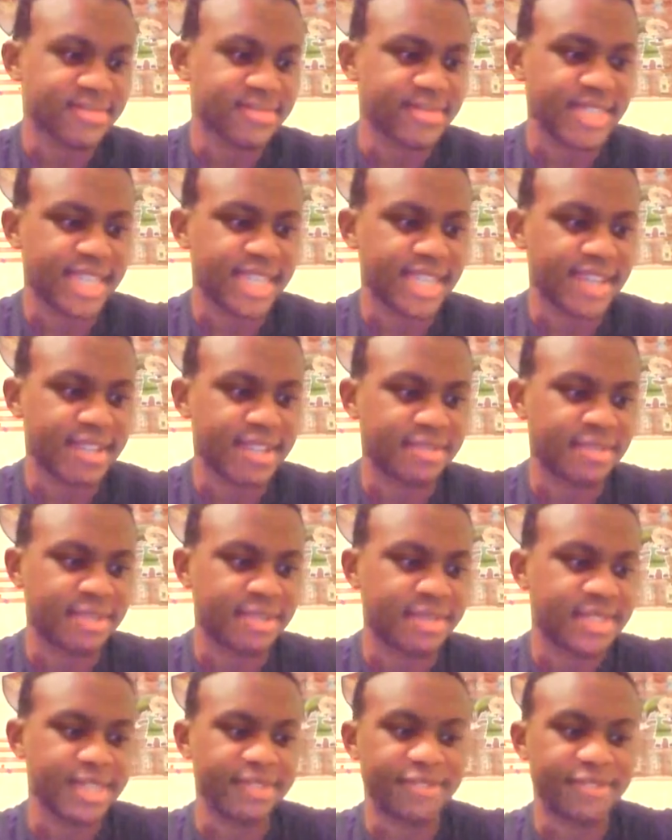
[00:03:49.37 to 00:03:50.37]
Like
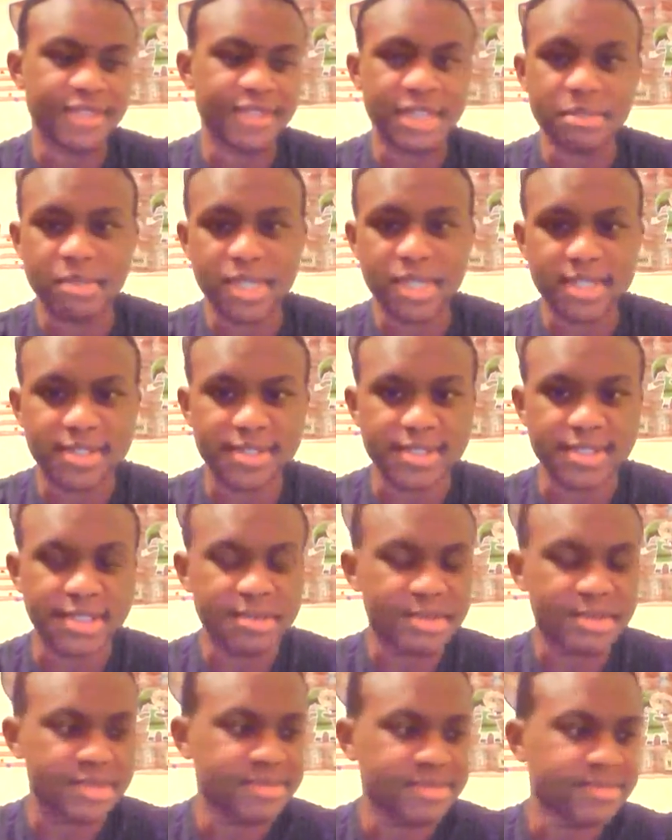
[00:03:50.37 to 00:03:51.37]
was that $50 or
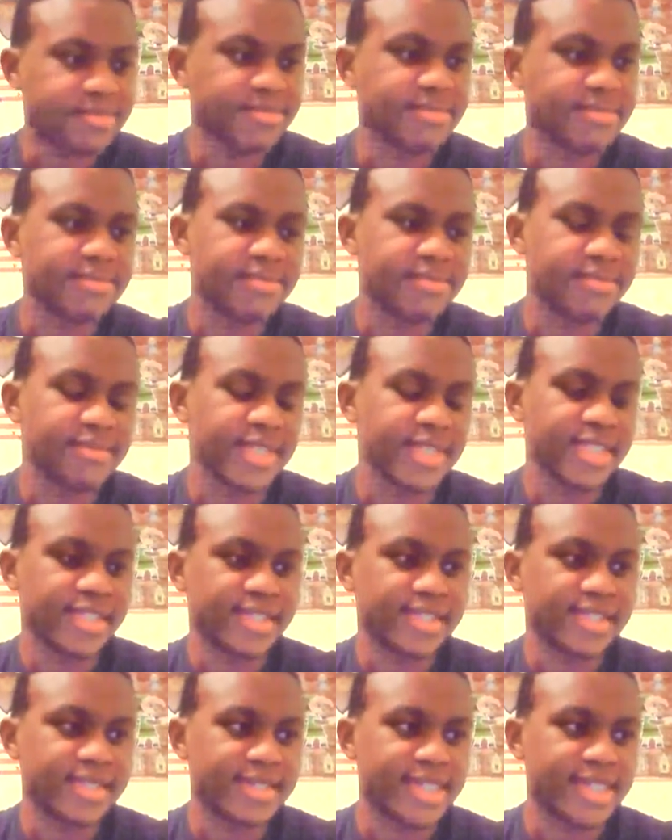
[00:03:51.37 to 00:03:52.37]
something?
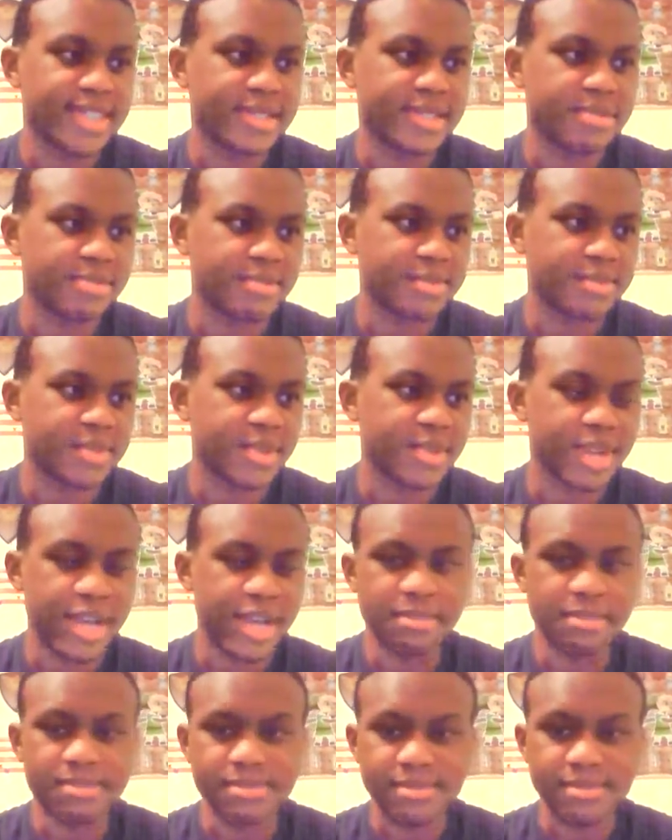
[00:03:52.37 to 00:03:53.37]
That's
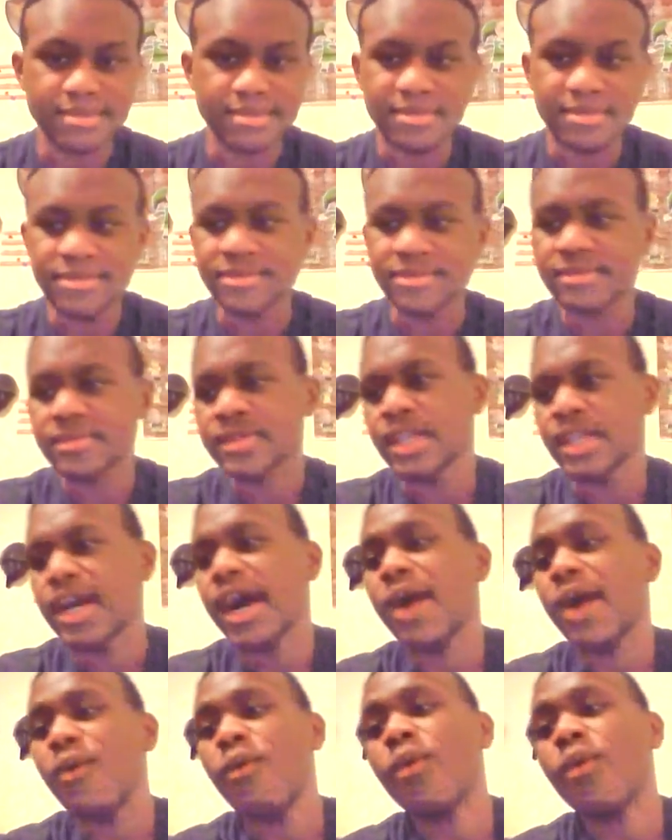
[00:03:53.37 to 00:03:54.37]
crap.
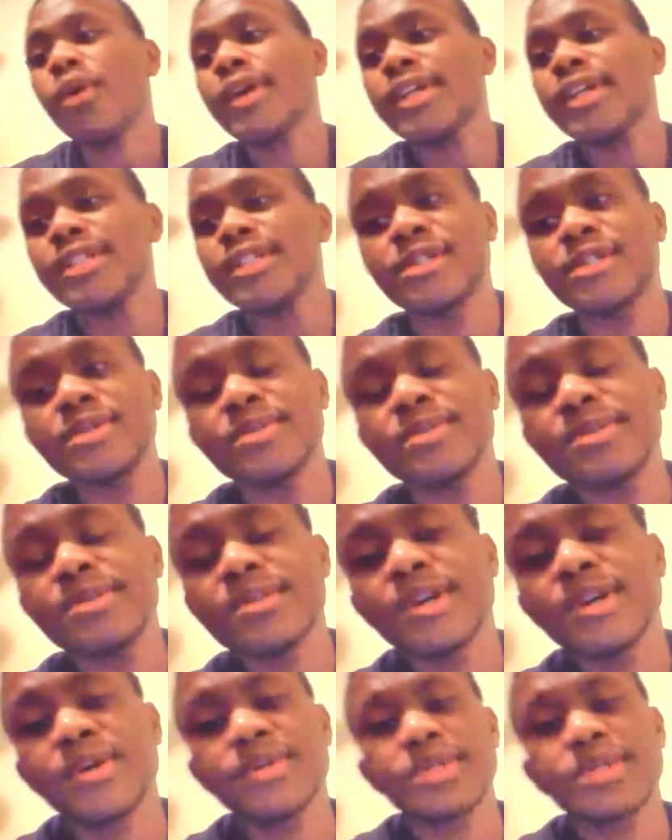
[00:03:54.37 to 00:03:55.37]
I wanted to
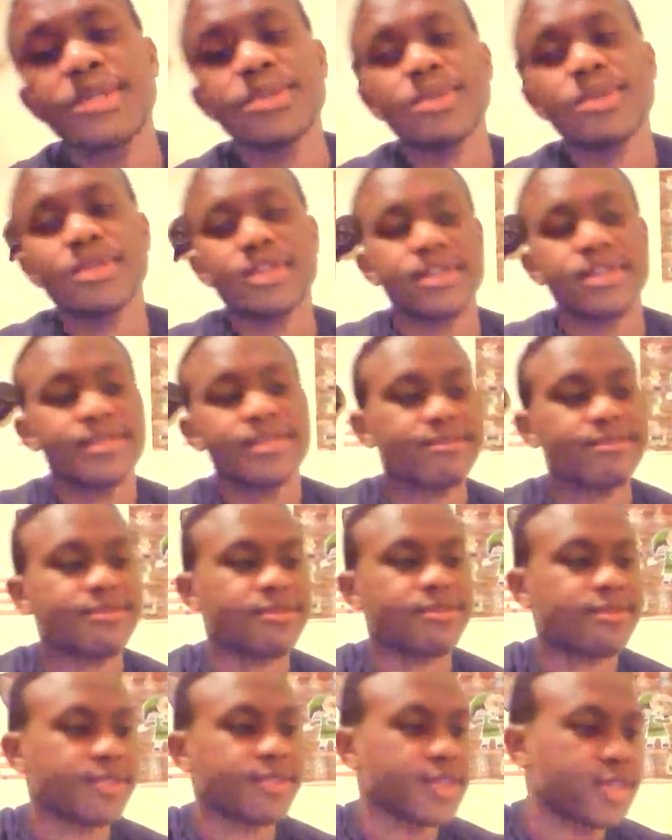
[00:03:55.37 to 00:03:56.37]
go to
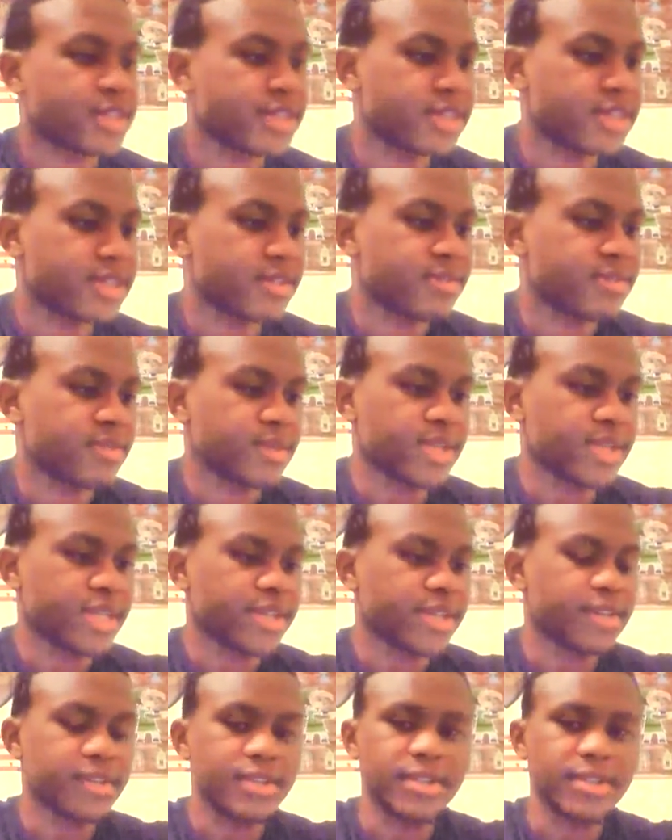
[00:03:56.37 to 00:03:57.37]
what do they
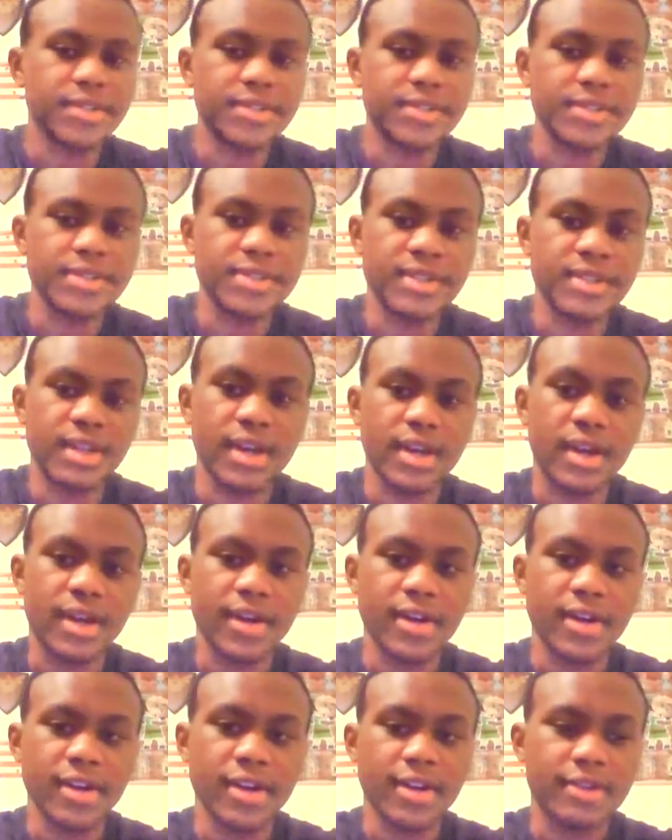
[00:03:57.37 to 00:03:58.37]
call those?
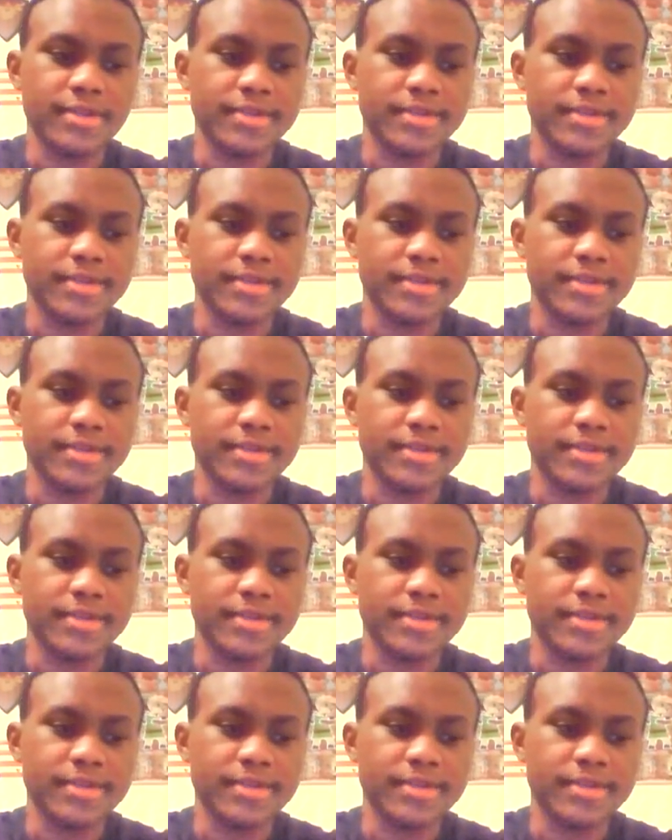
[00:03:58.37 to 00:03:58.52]
A